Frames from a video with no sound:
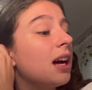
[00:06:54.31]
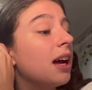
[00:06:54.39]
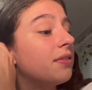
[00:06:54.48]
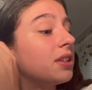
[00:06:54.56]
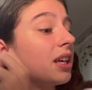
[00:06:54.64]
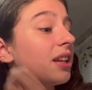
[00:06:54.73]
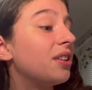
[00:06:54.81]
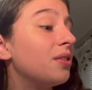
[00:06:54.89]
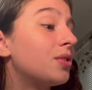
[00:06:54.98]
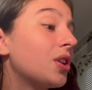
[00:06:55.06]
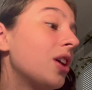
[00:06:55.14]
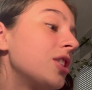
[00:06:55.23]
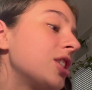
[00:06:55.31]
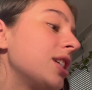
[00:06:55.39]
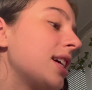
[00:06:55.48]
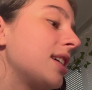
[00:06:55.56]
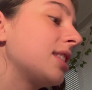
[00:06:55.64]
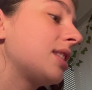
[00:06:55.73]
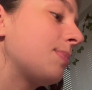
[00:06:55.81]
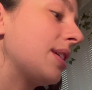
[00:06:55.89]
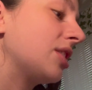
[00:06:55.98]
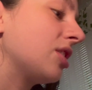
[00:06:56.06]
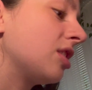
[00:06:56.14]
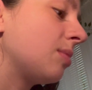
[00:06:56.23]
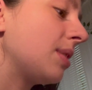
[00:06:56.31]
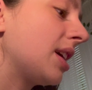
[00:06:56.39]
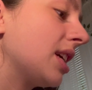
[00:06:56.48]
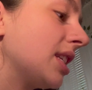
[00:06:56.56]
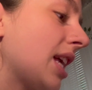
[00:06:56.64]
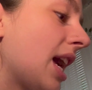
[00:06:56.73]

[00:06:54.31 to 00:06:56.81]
I have to get a new charger and spacers because